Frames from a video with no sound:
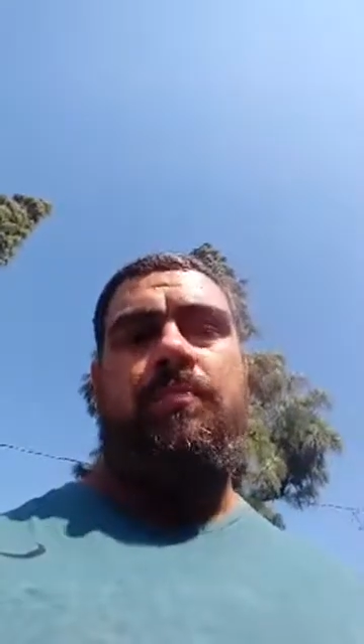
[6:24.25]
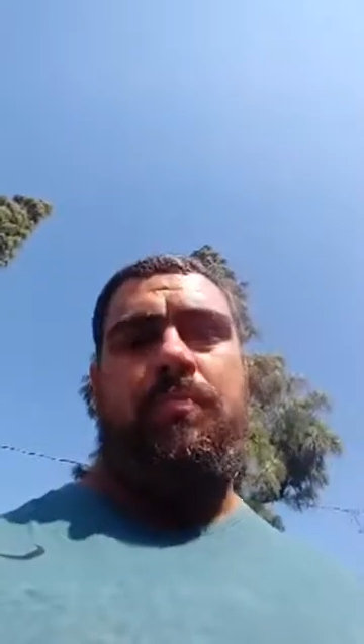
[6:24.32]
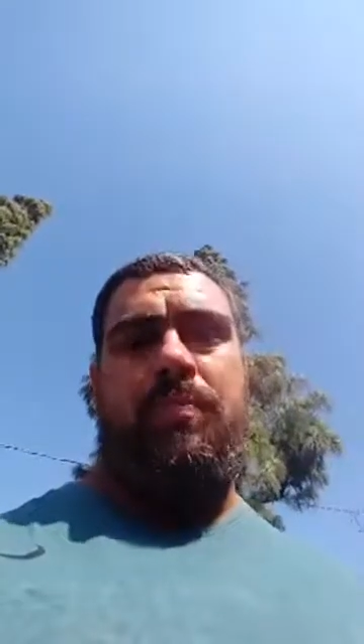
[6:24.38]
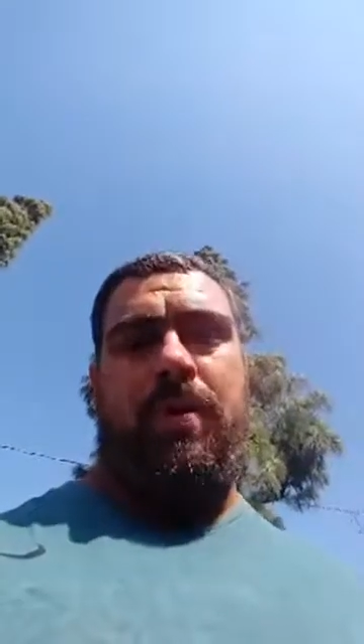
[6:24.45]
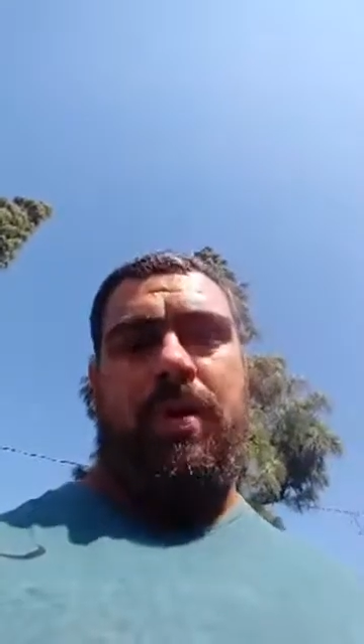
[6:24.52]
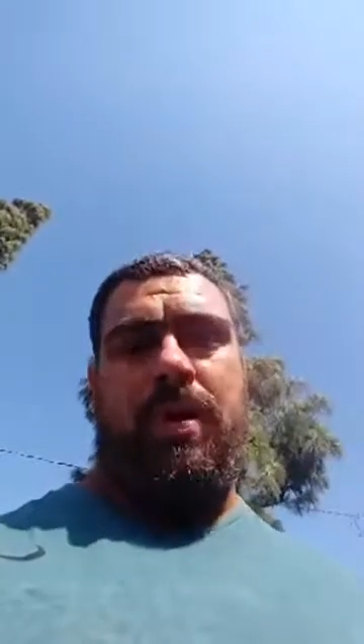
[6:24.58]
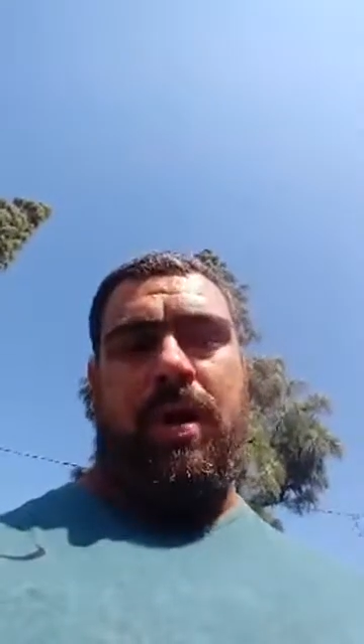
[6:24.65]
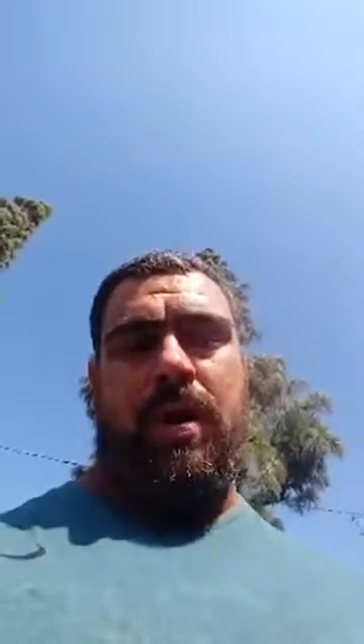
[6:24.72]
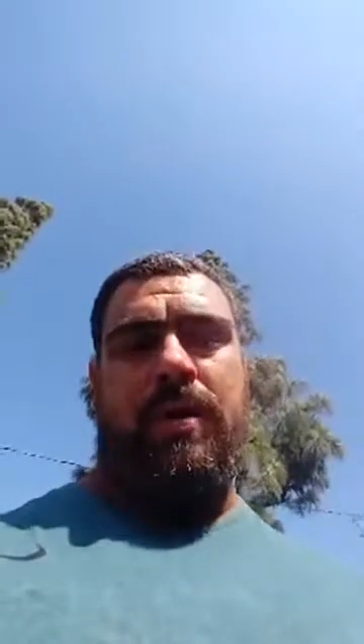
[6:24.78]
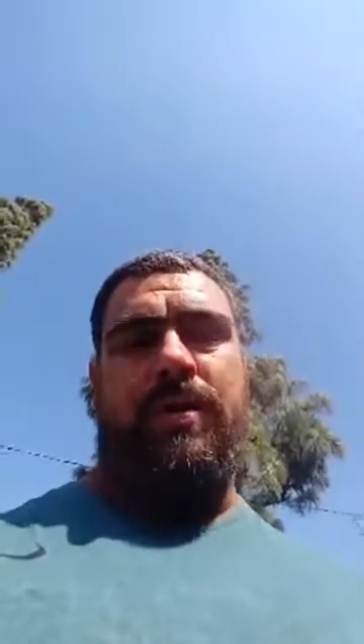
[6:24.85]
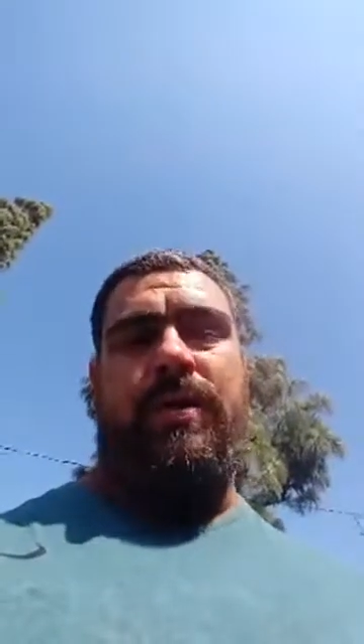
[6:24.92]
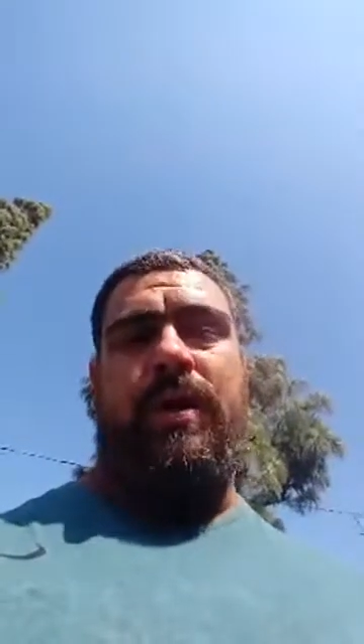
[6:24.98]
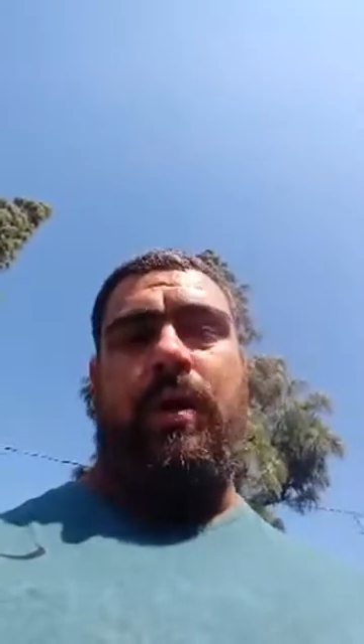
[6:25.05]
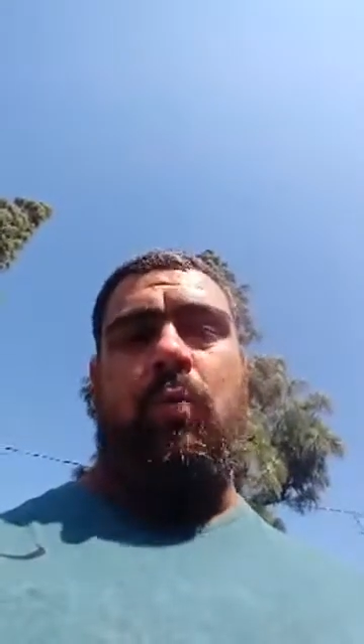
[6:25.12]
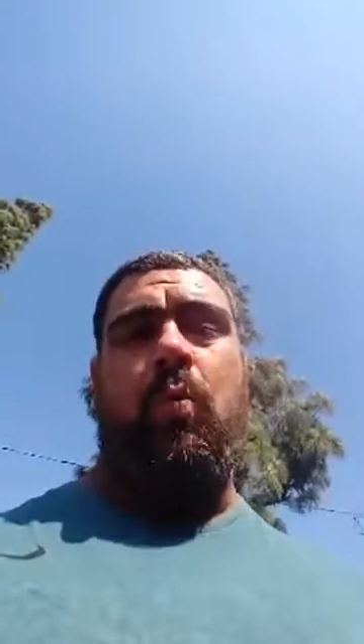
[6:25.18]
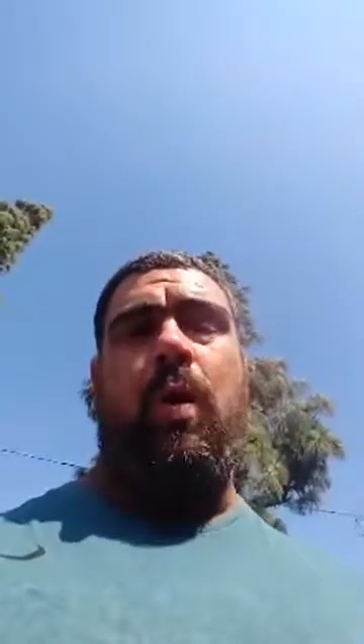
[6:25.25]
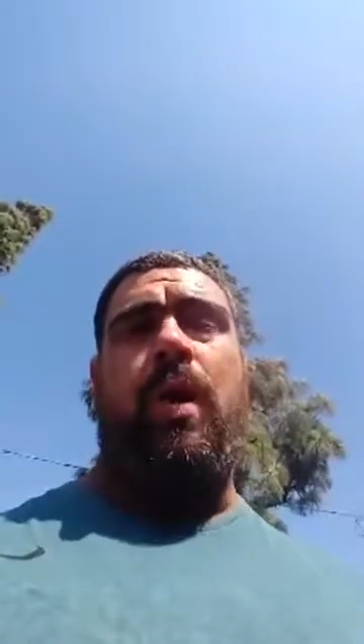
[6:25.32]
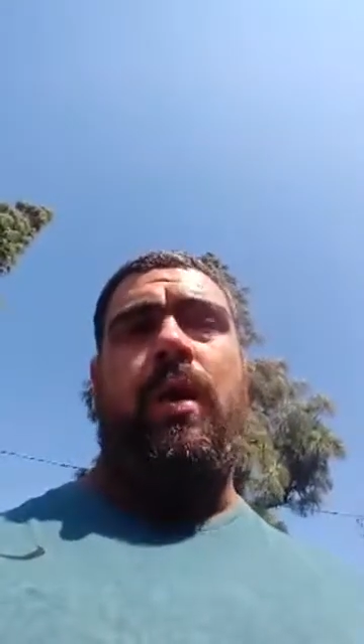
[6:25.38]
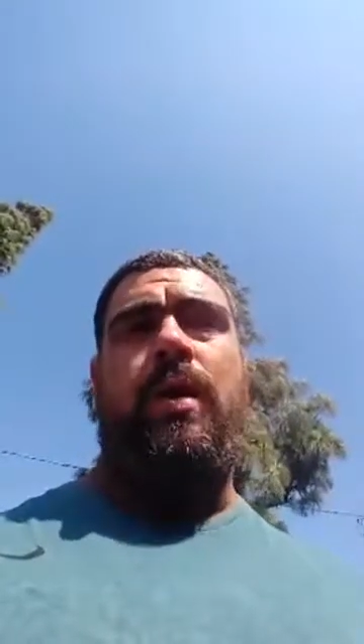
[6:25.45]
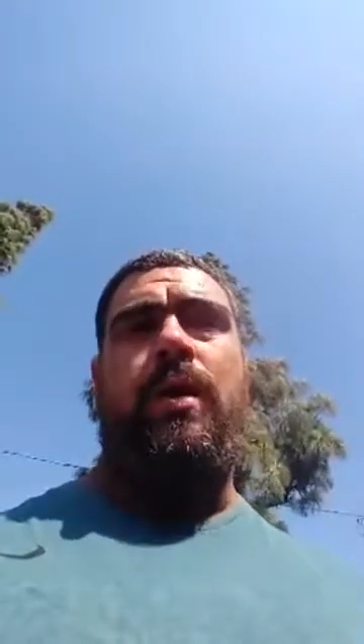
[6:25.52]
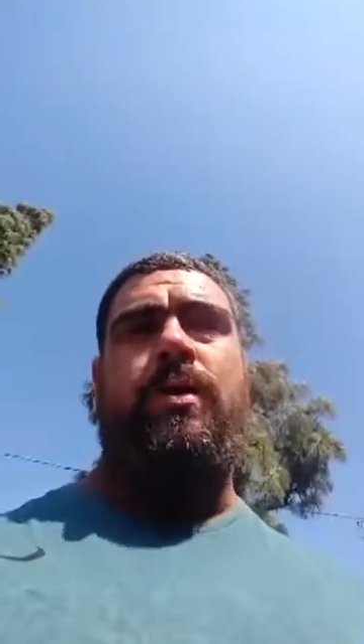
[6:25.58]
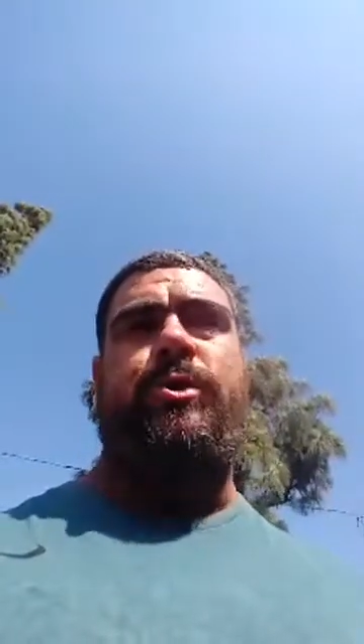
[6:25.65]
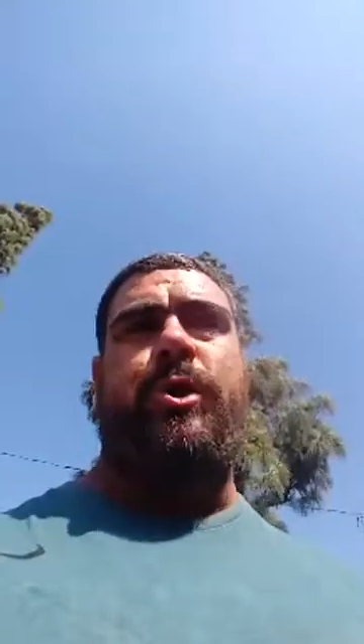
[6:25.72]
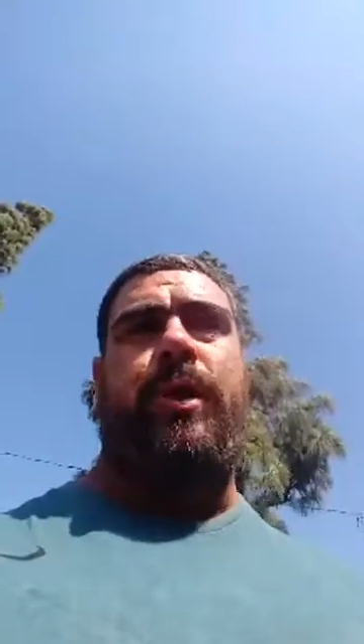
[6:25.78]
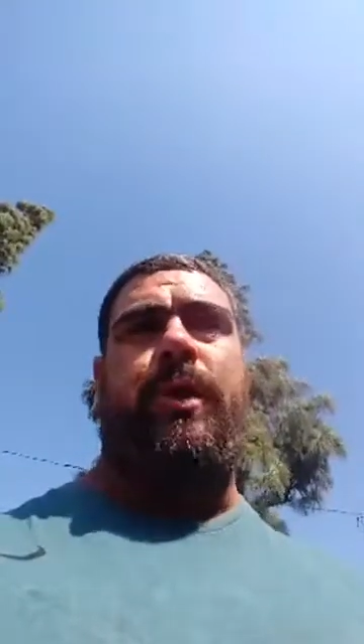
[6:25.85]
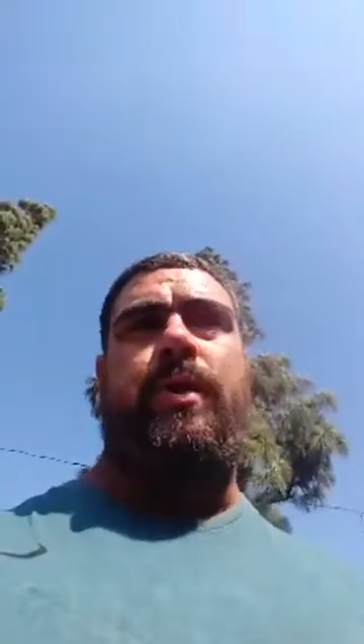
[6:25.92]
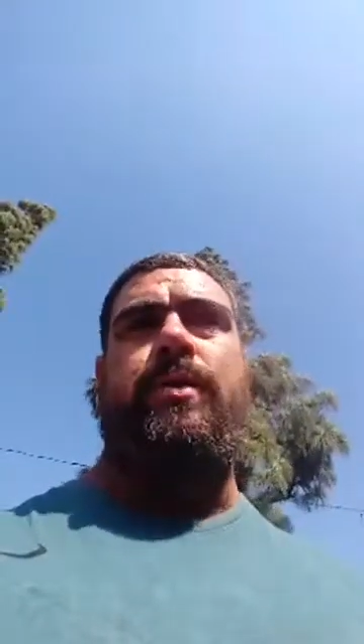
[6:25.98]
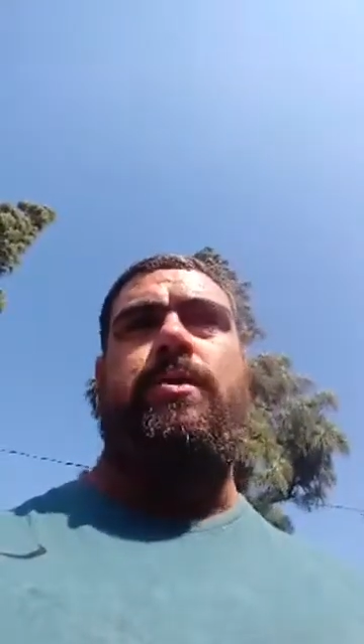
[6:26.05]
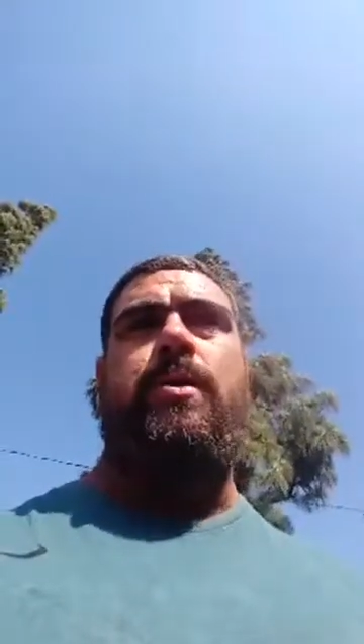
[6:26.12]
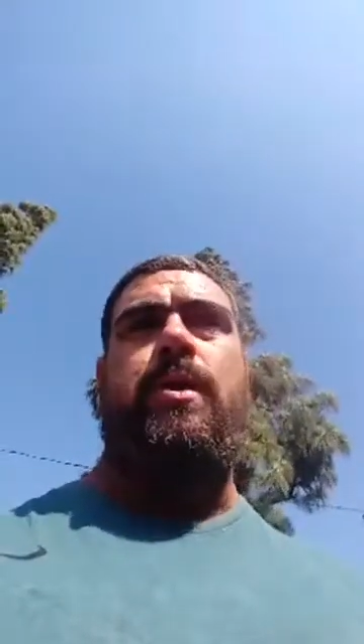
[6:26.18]
because he wanted his
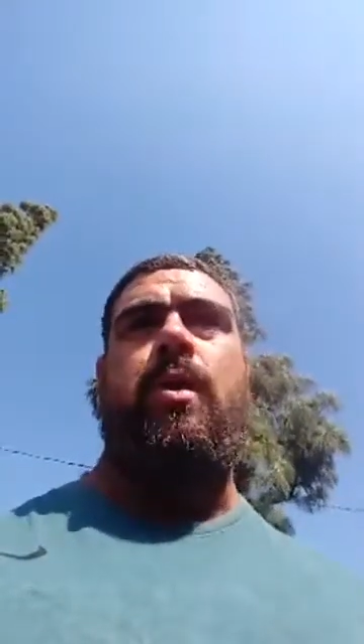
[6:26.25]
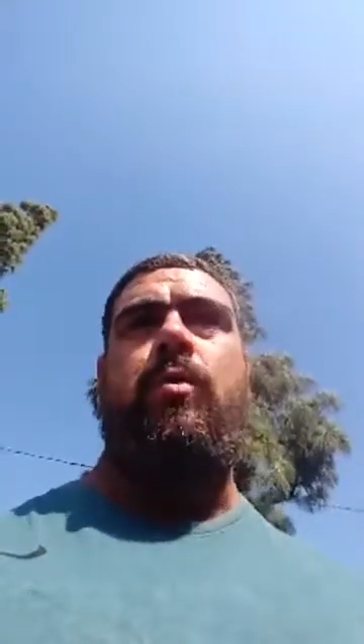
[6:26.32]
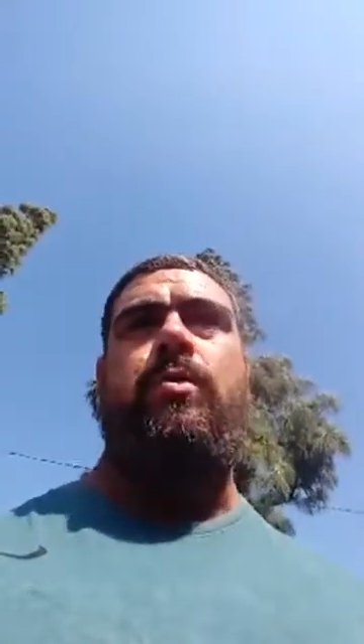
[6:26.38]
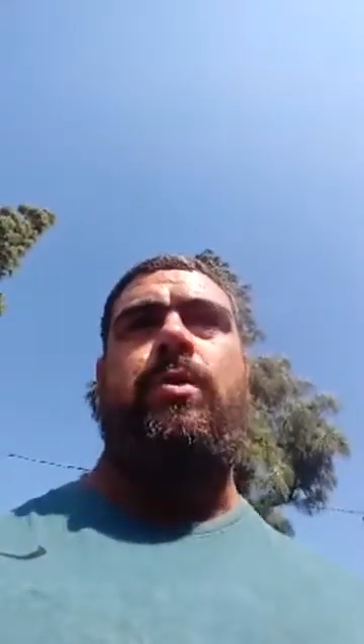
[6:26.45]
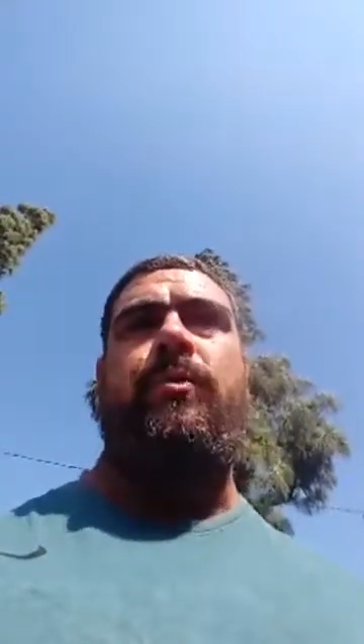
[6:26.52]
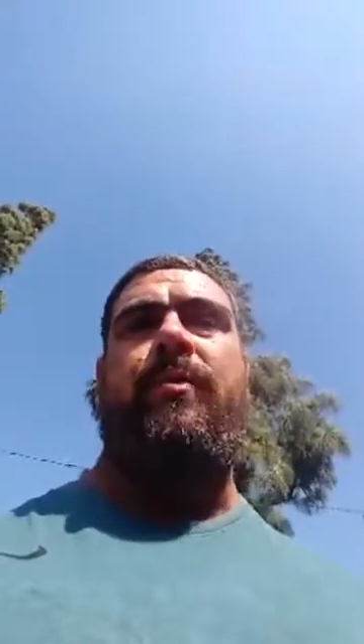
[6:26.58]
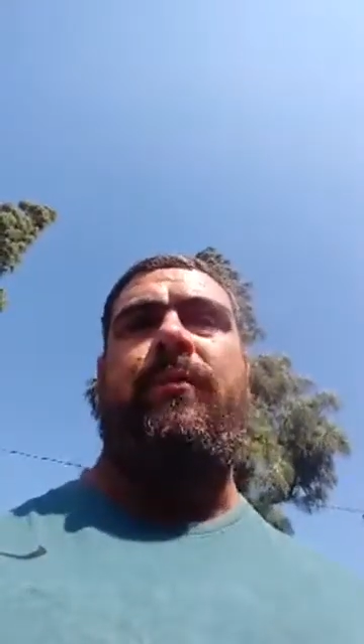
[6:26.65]
chickens to know to the